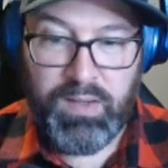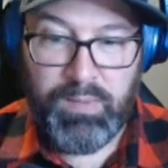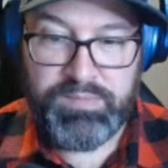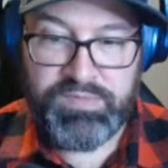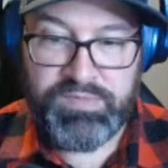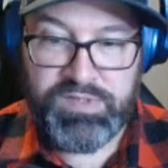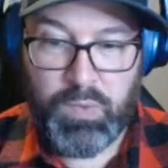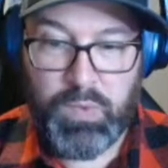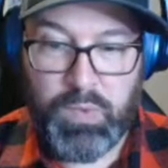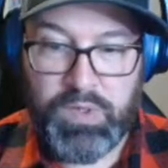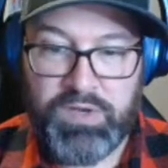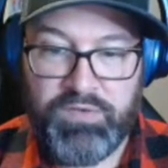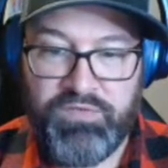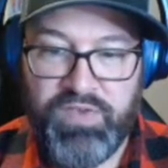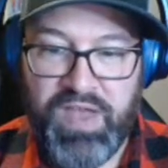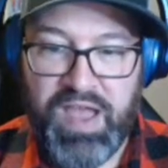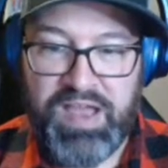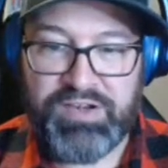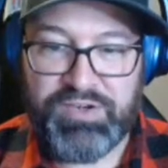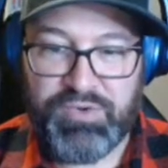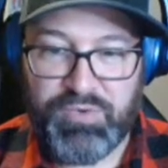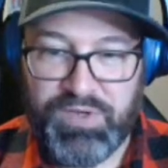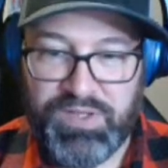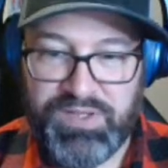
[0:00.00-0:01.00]
So when you
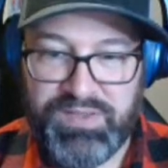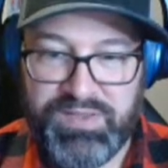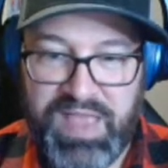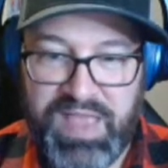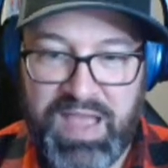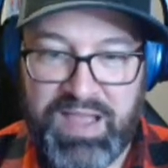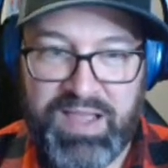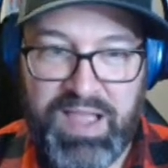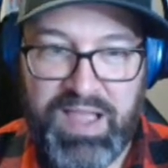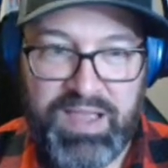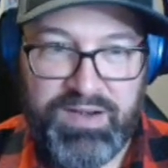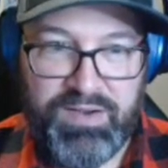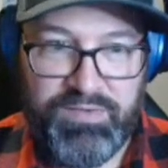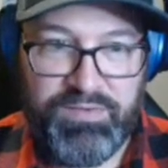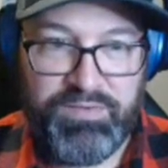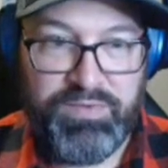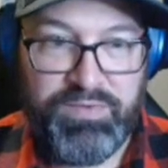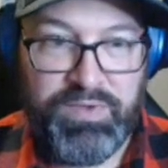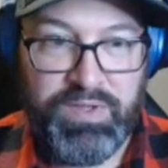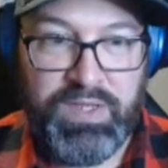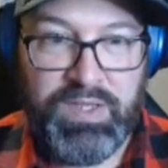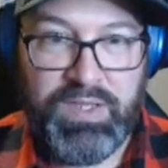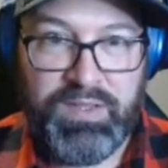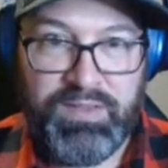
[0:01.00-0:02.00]
factor in
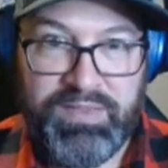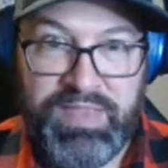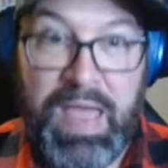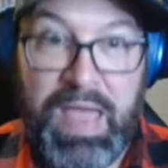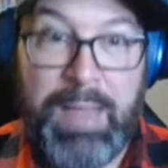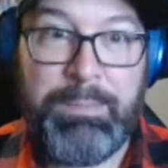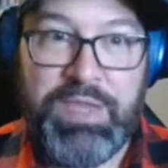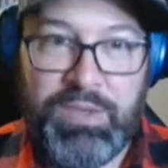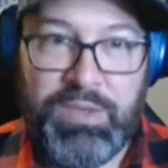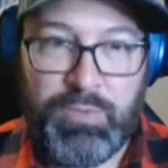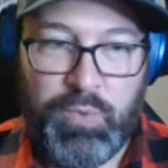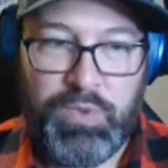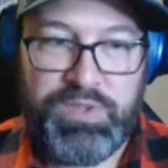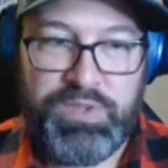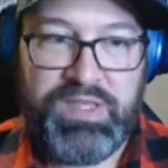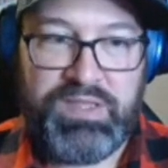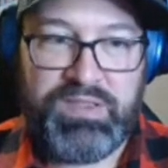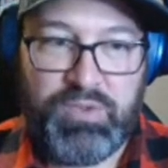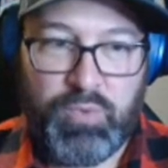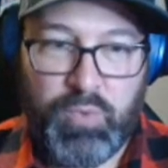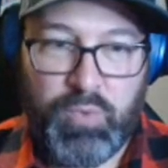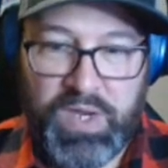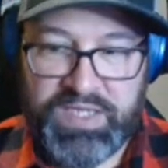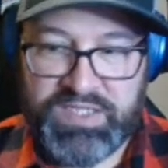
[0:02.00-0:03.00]
that being
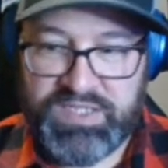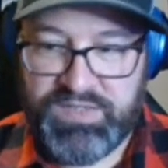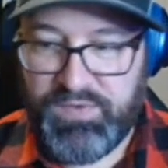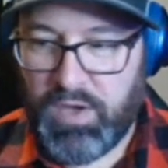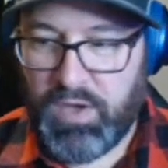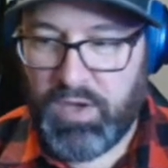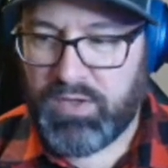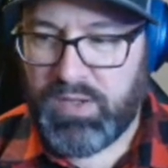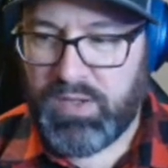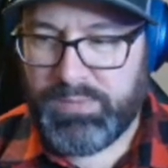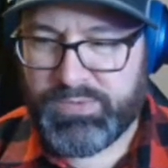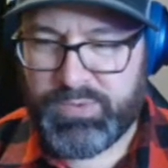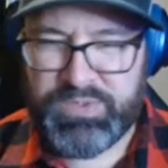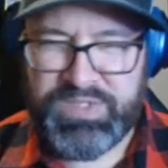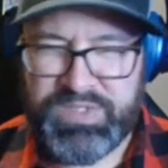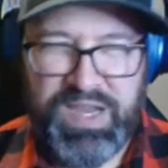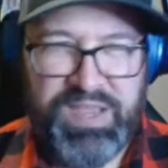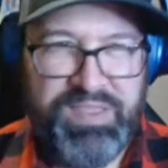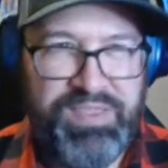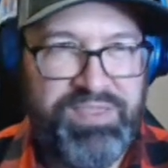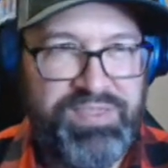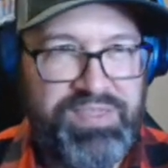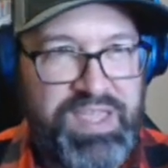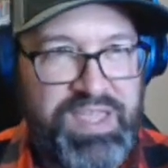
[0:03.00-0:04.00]
within the range of outcomes, which
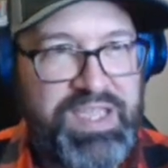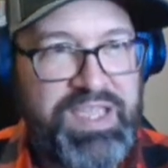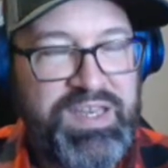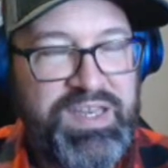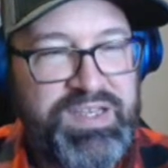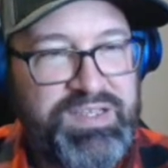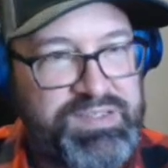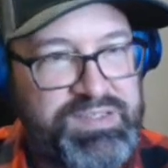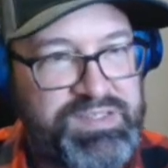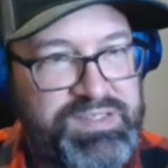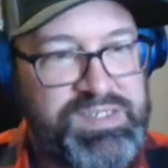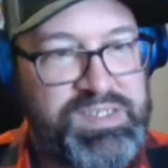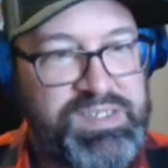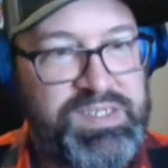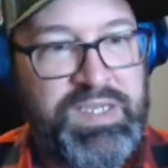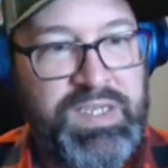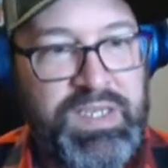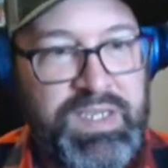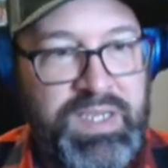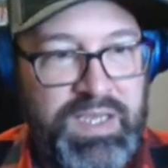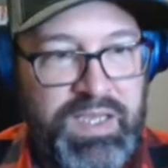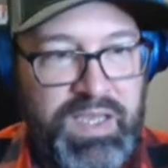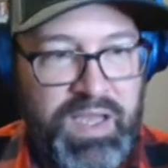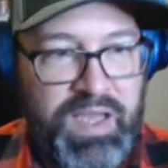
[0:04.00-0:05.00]
I think it is,
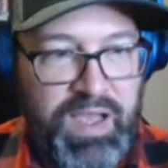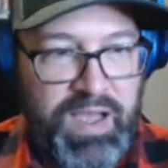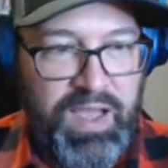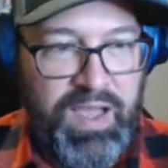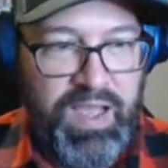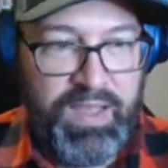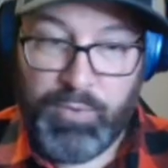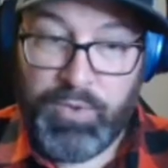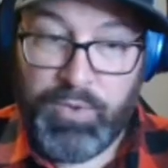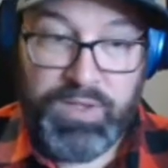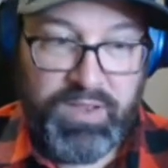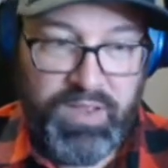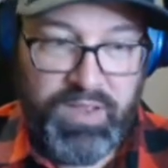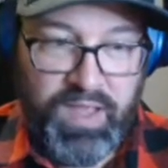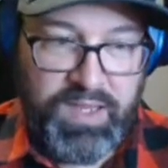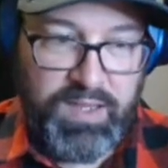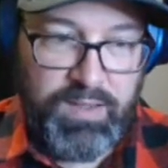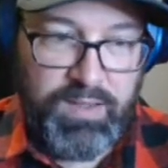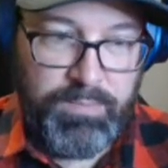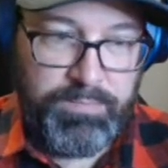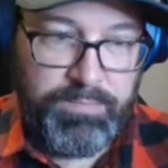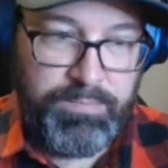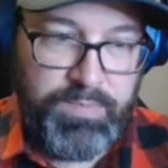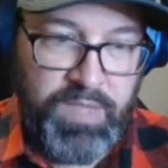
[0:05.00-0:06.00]
I really like
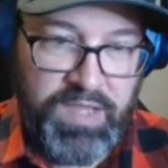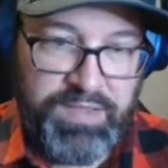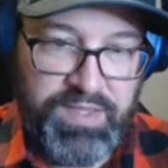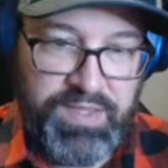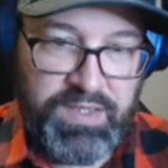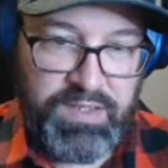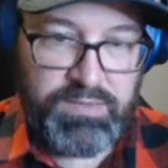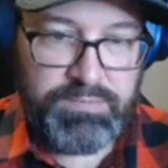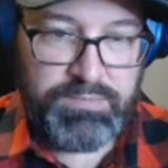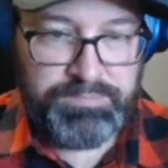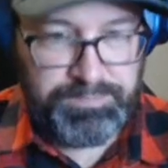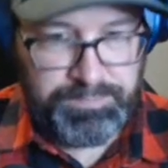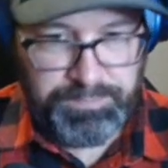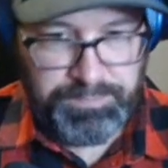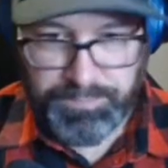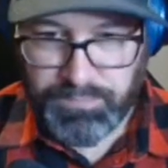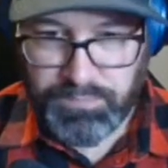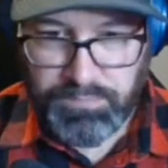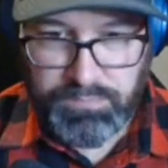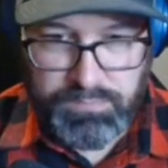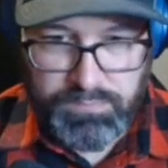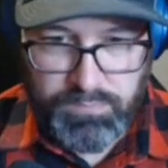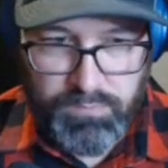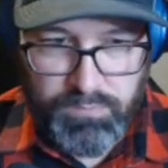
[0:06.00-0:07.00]
him. I think
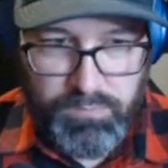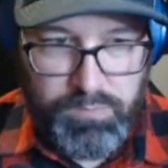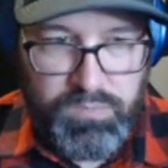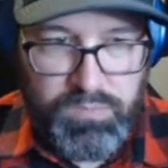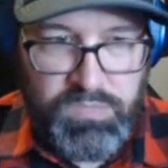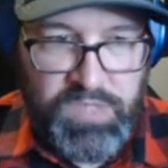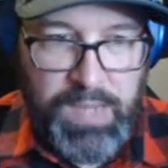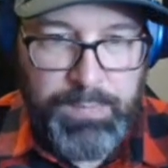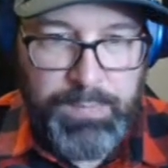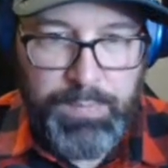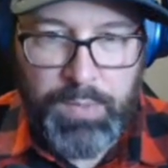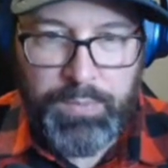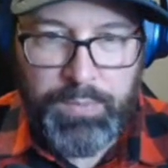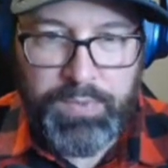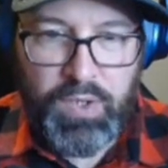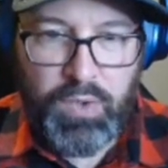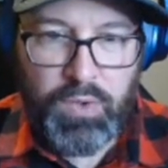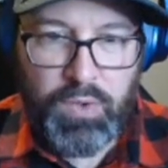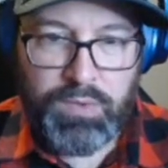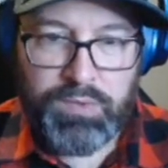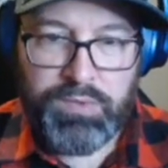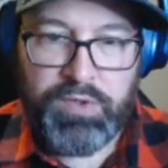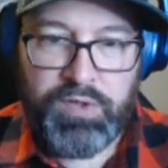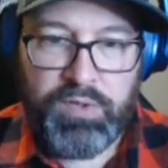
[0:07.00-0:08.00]
I probably
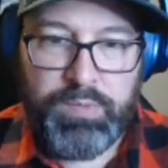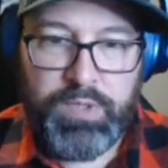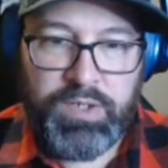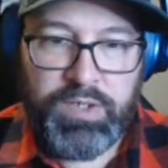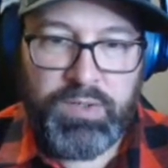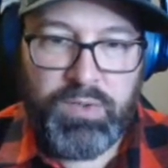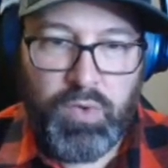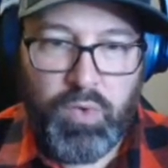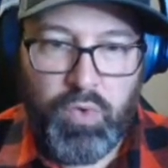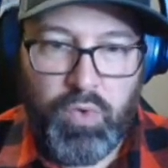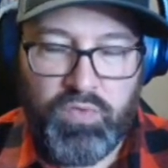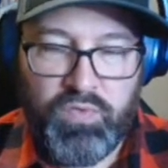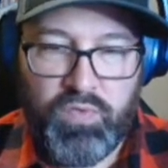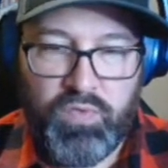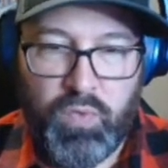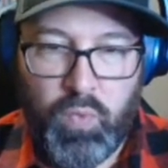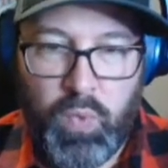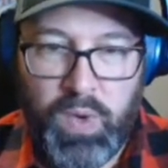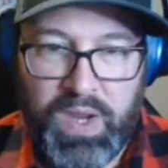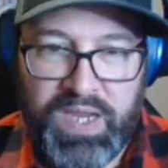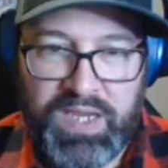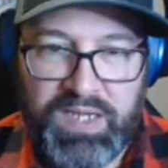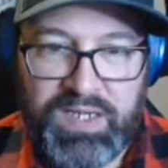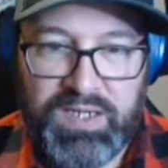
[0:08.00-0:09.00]
go a little bit
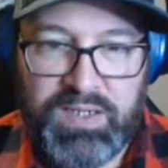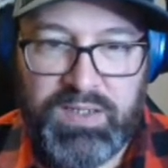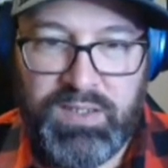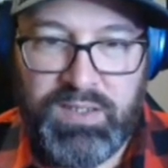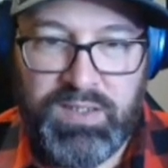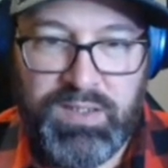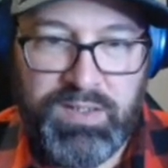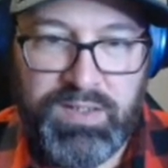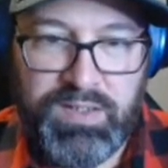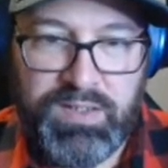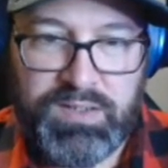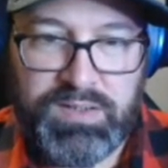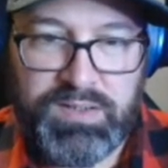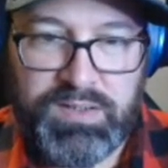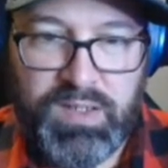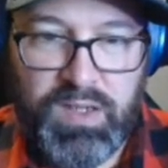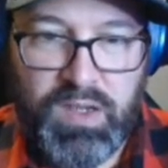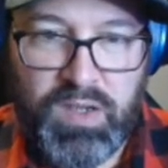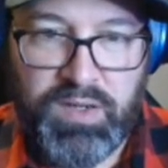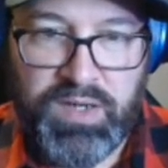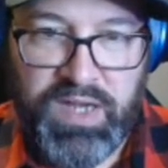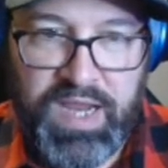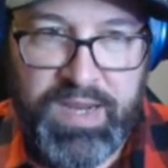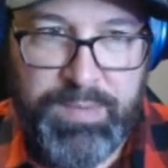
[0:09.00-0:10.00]
overweight
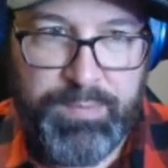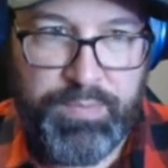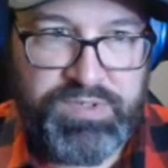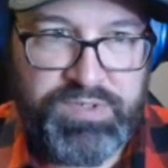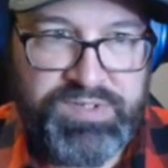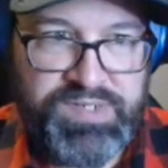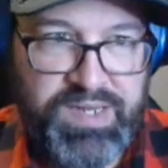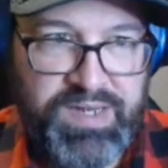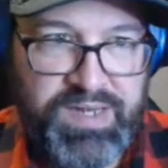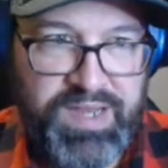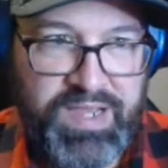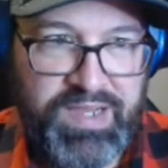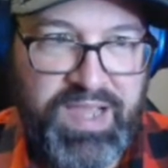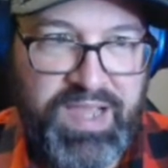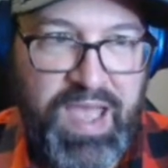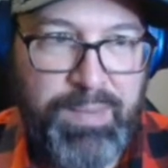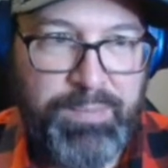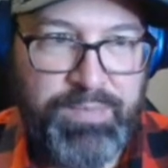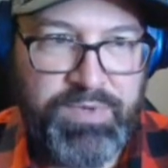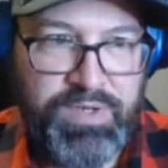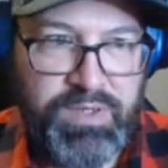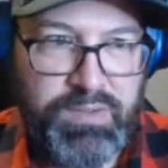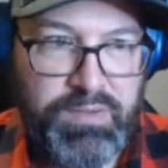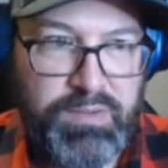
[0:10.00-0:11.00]
on 8% at
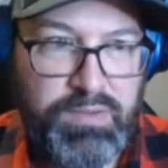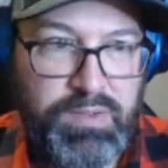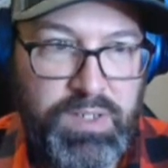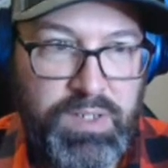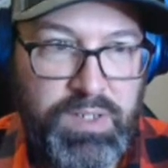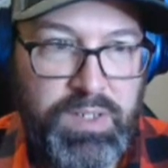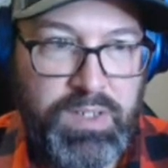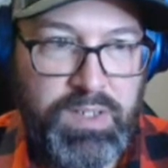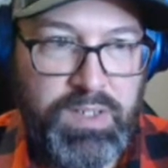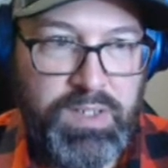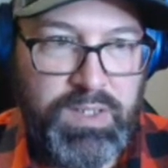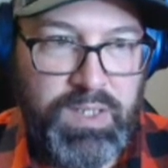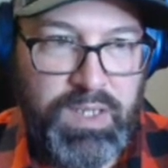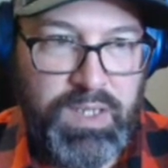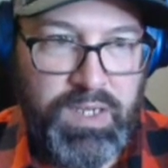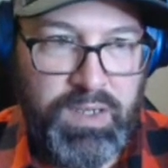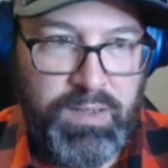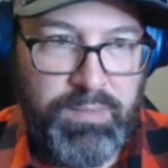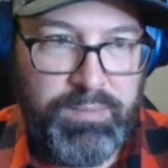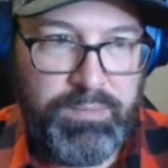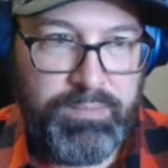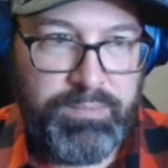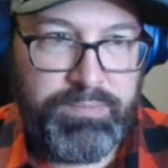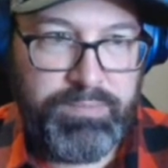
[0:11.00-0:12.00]
captain.
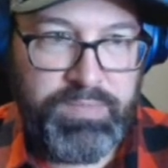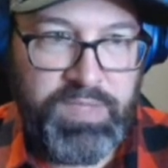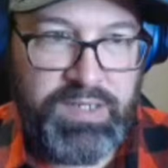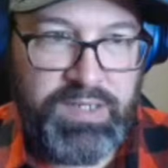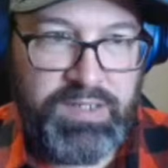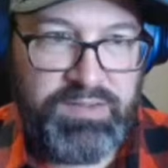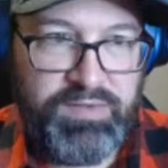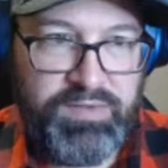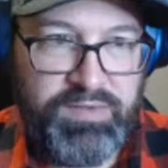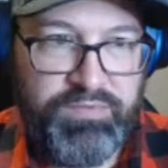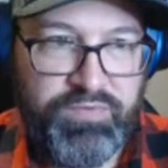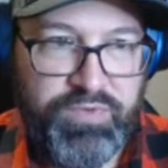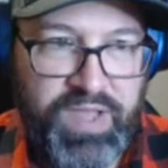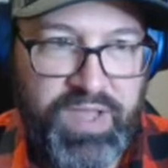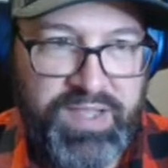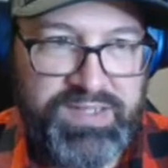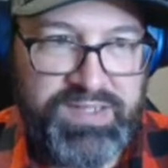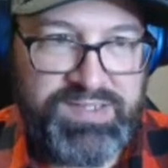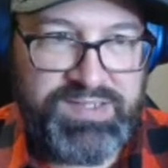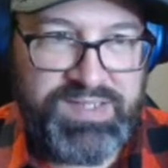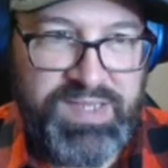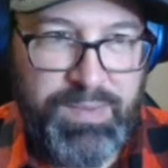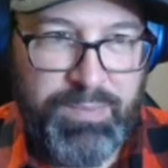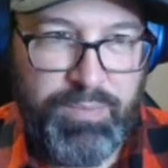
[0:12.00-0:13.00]
And in the
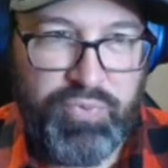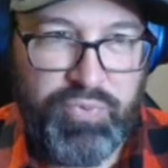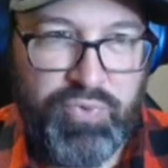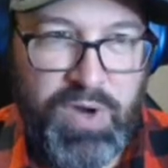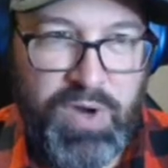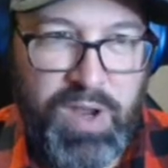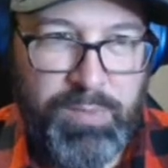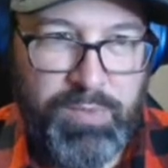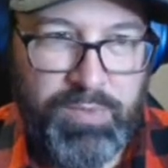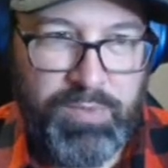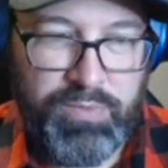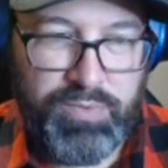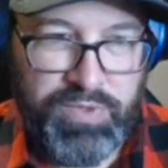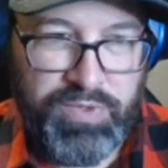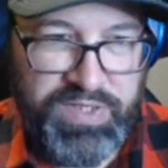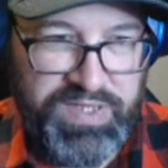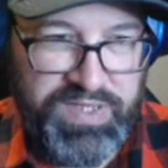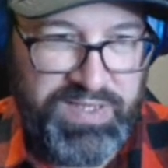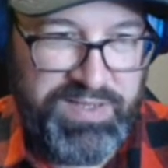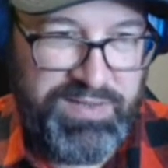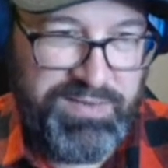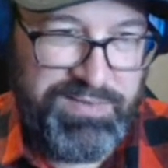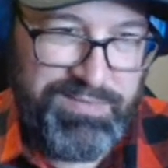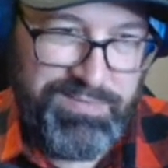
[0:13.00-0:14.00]
flex, I'm
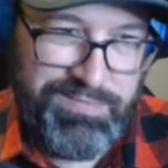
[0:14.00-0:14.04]
probably